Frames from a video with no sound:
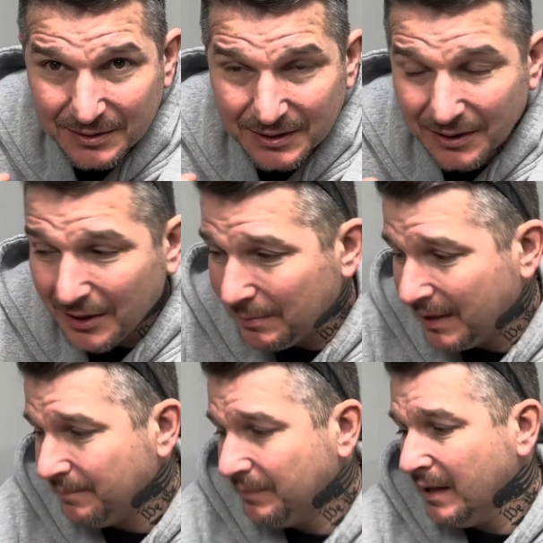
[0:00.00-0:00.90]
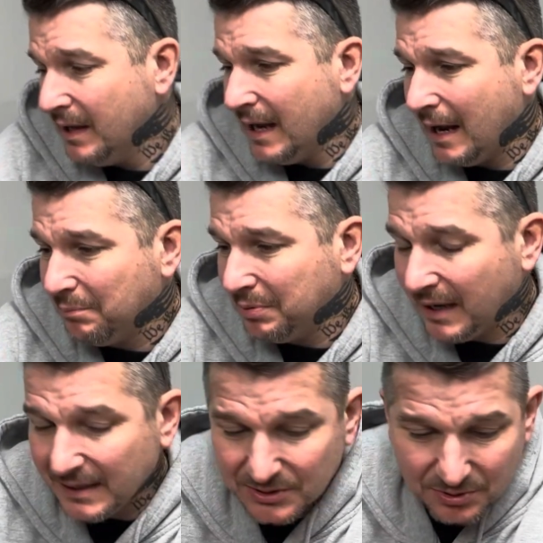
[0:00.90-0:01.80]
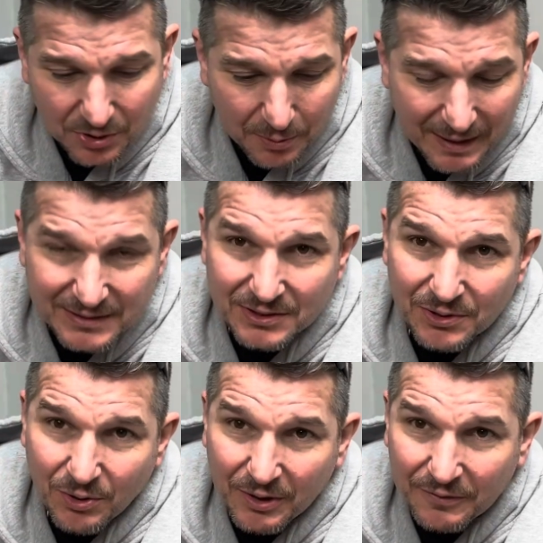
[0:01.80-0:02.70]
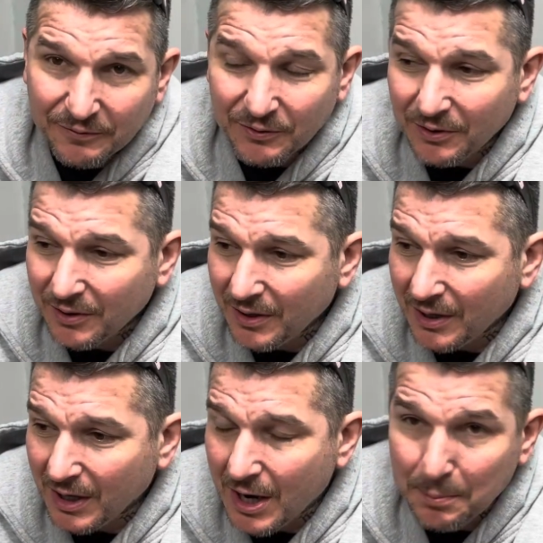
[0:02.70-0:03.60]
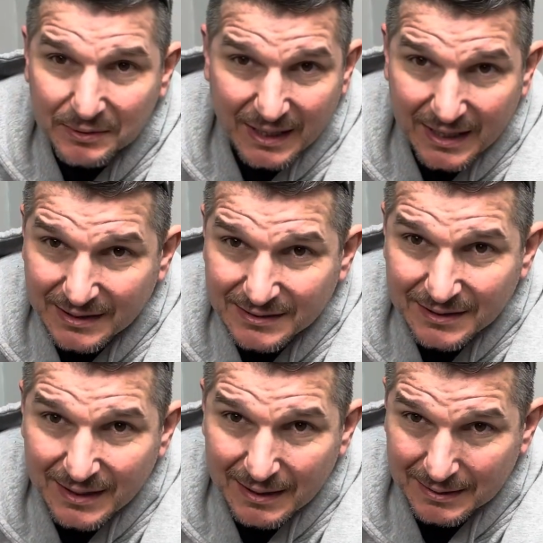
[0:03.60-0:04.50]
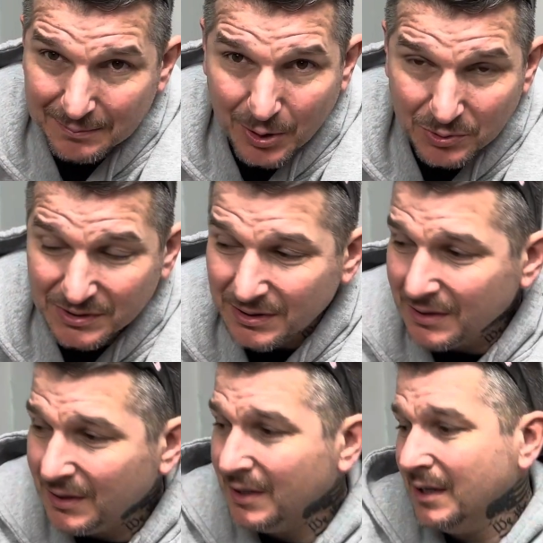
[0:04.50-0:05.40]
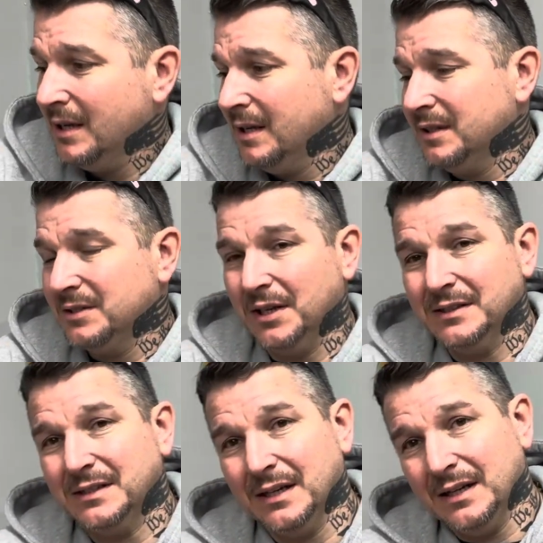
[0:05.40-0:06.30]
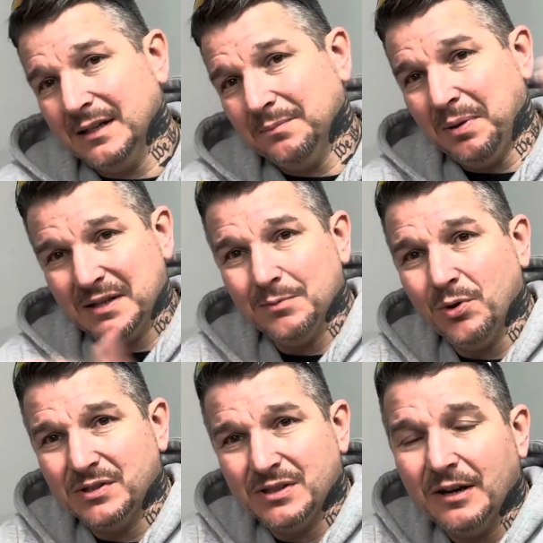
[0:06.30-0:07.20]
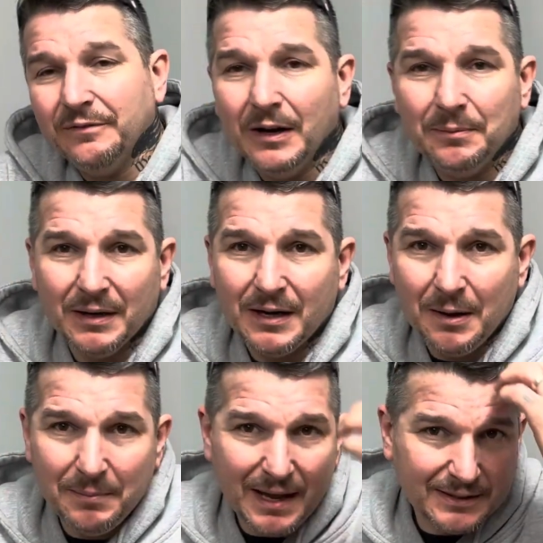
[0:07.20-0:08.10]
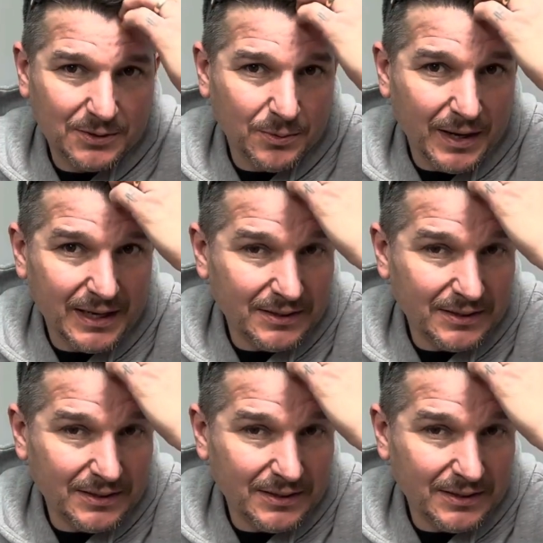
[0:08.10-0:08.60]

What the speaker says: You know what I mean? I'm planning to go back to New York for a couple days at the most. Just pick some more stuff up and come back this way.